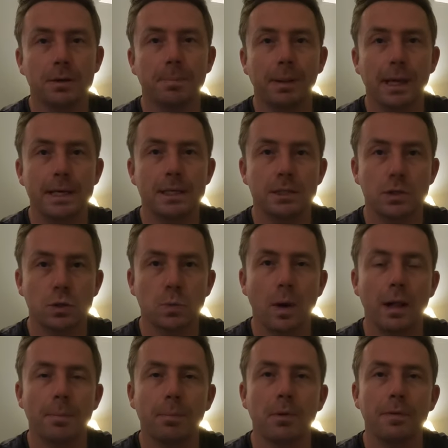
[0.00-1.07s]
other places as
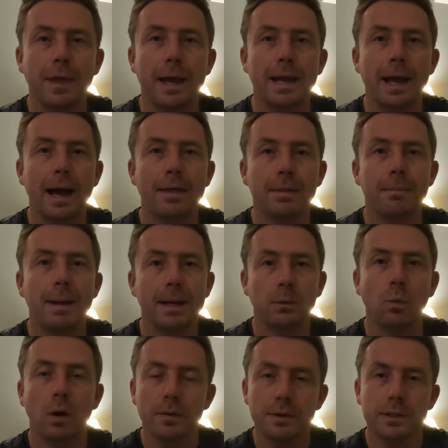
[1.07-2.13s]
well, but they are the
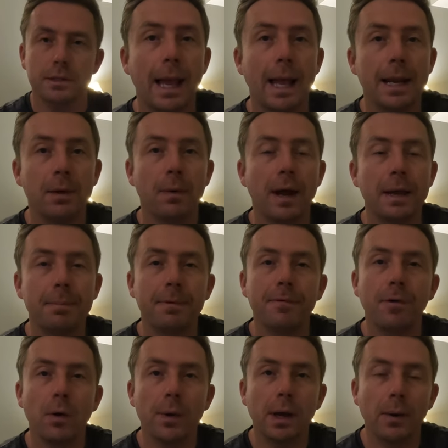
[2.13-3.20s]
main ones. Anyway,
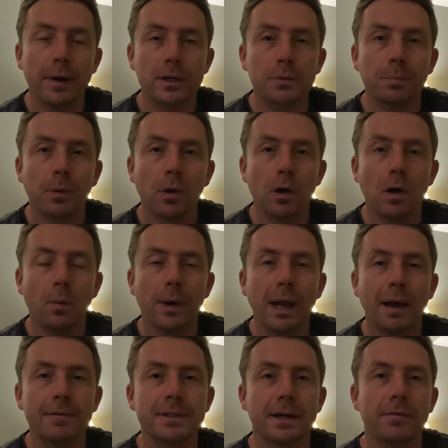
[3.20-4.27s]
before we go explore, we
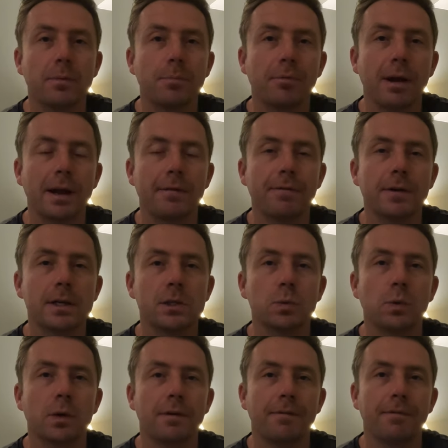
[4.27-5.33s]
have to have a
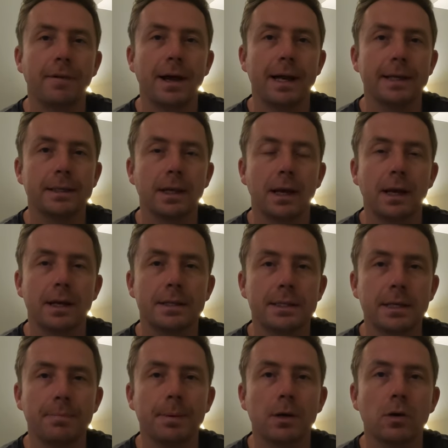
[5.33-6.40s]
breakfast. We're going to find a
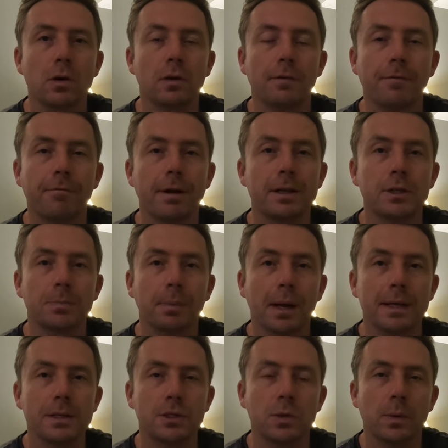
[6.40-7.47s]
typical French
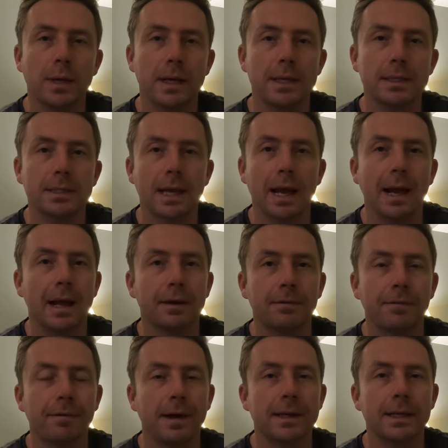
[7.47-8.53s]
place to eat
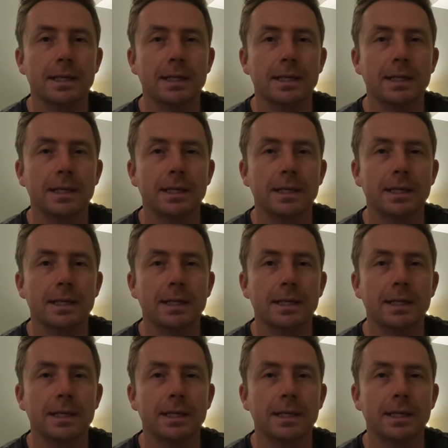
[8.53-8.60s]
and find